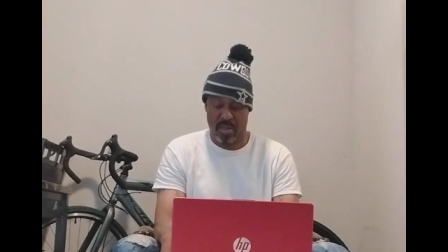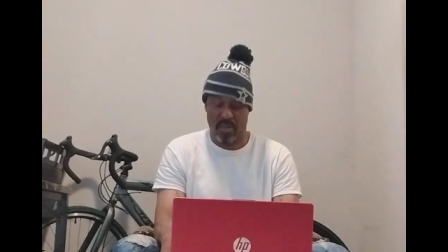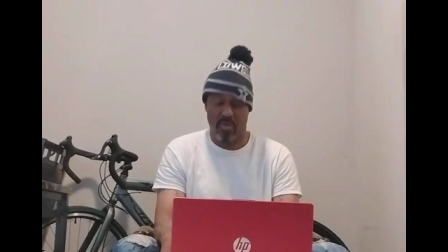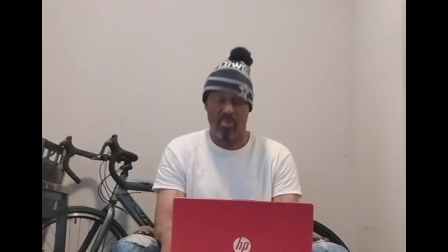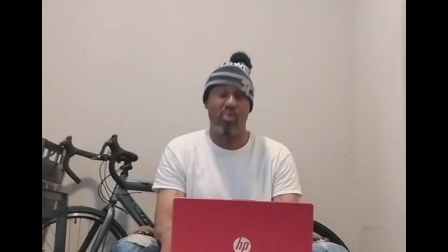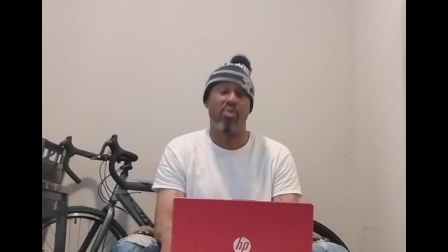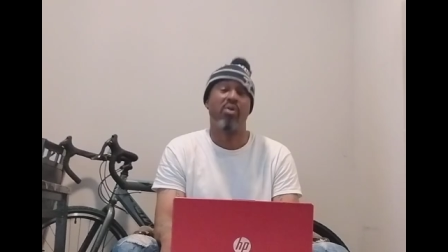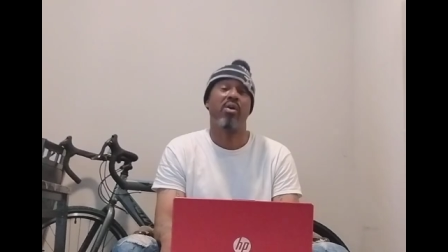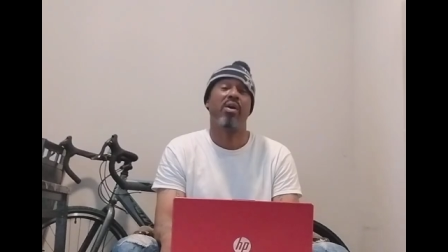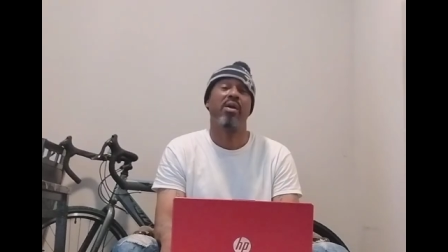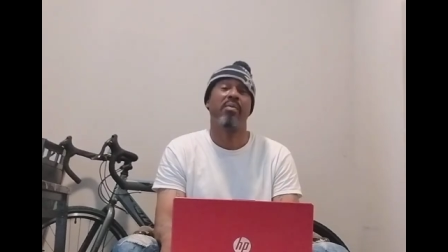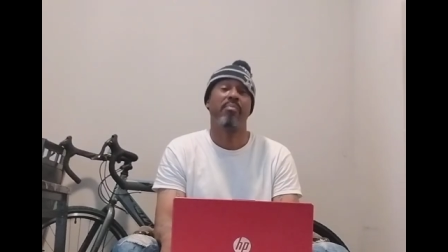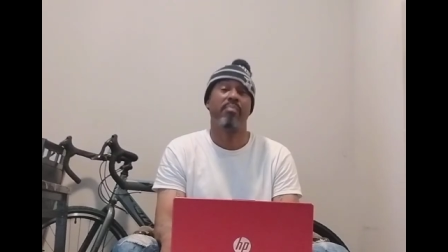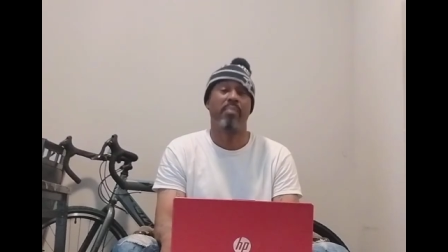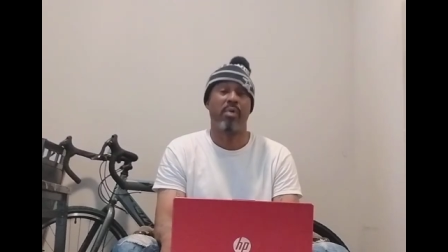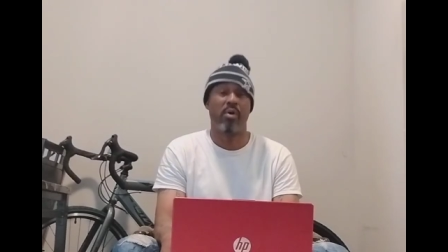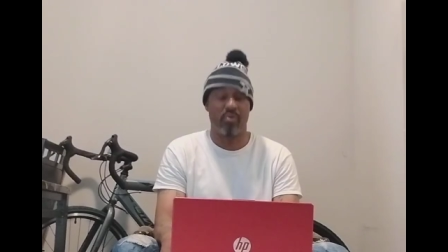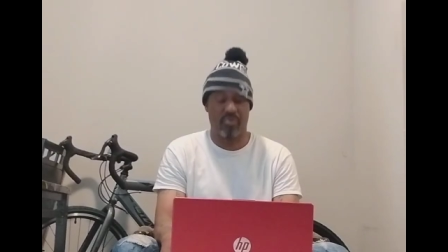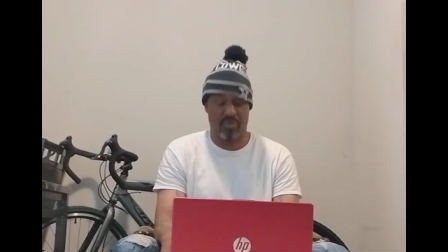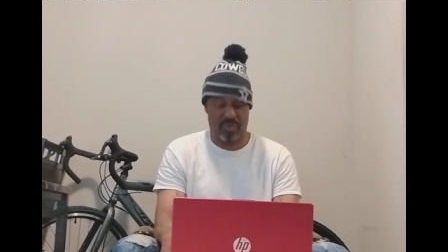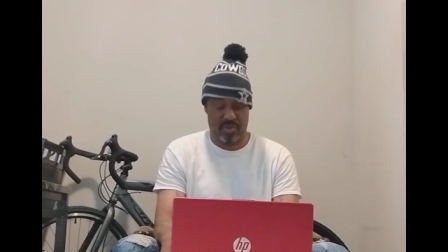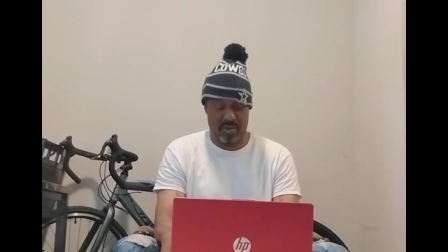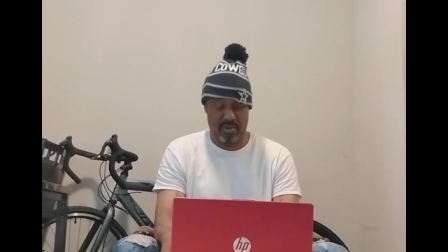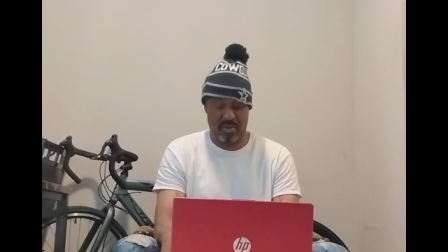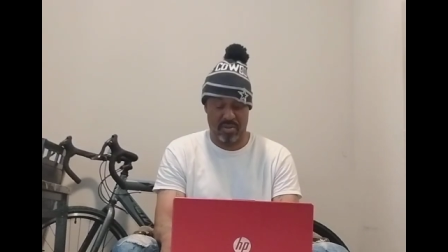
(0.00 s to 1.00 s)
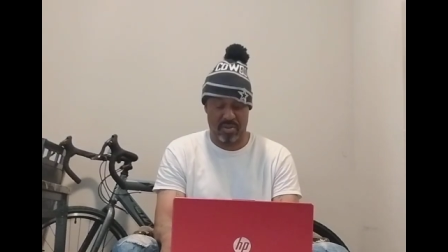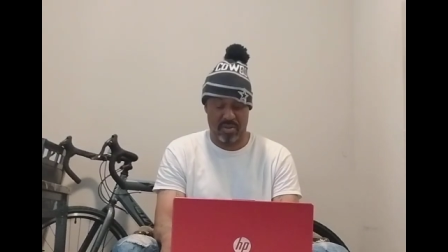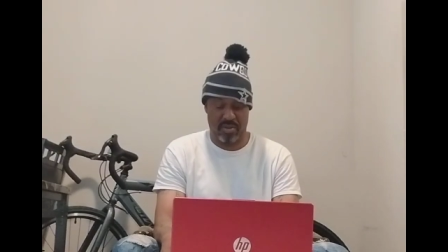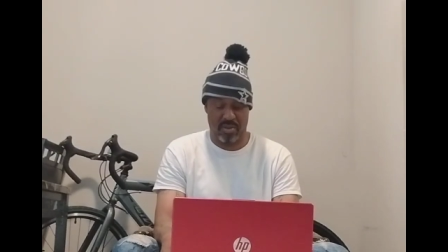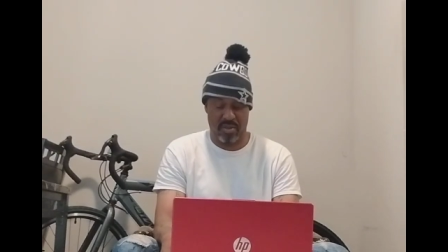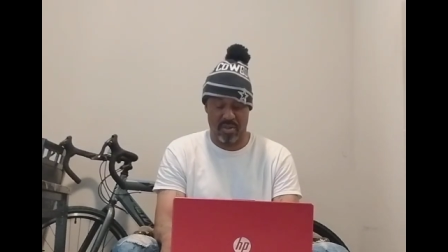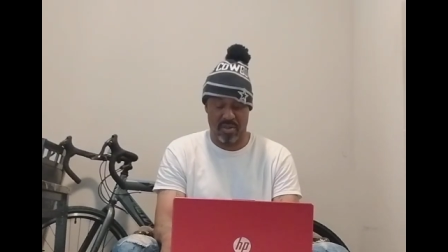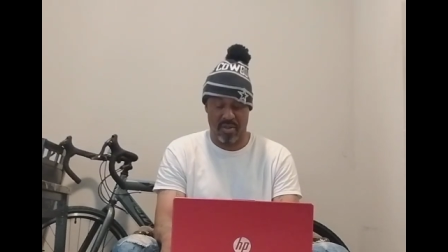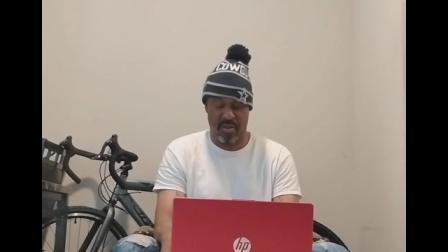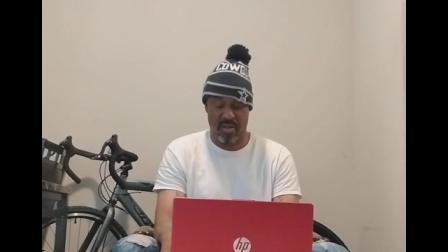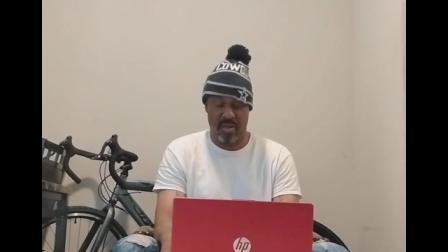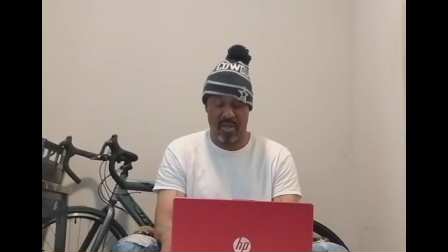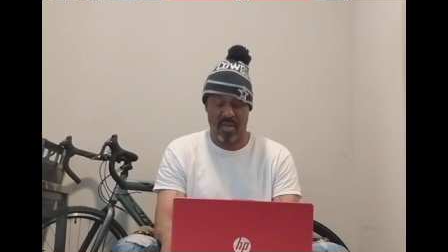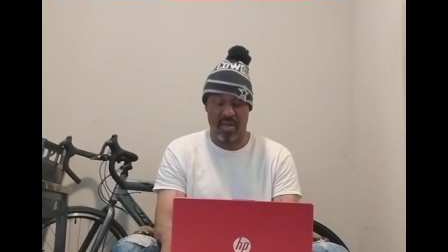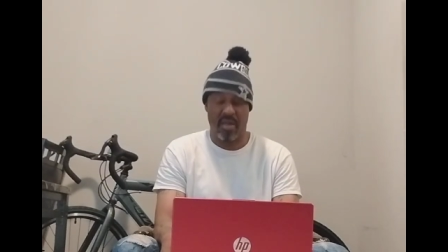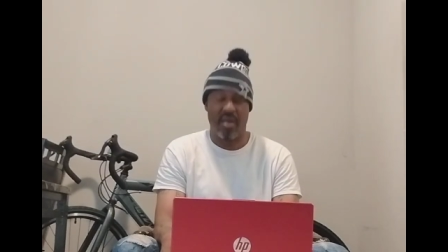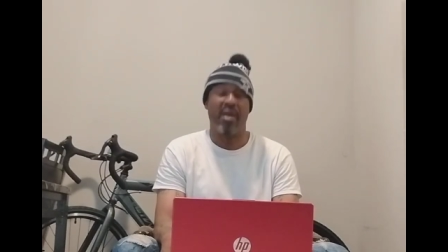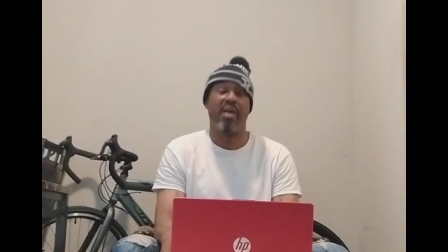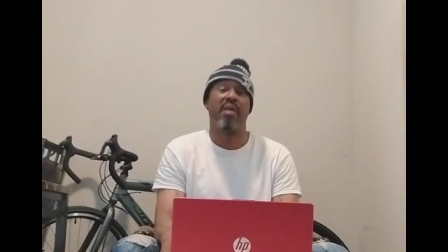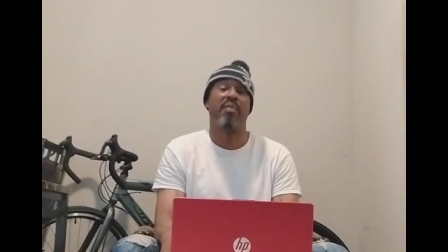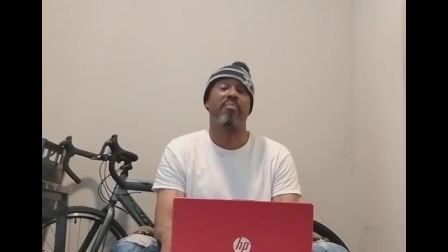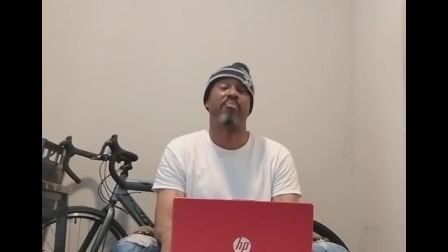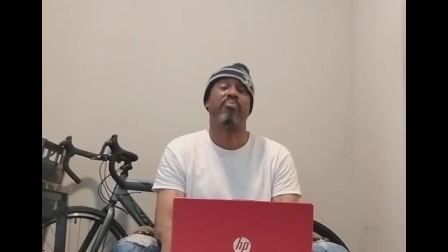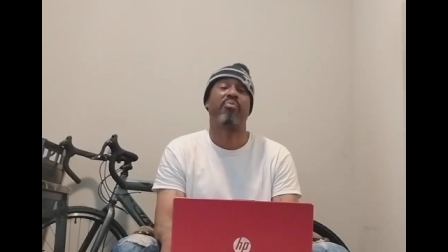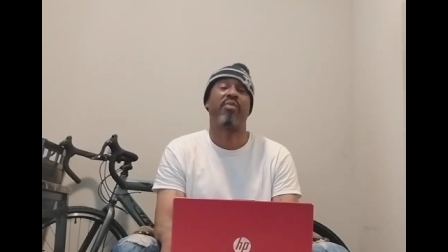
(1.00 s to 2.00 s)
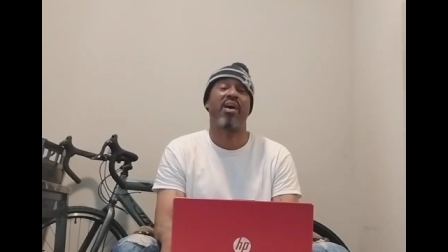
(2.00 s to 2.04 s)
your emotions, and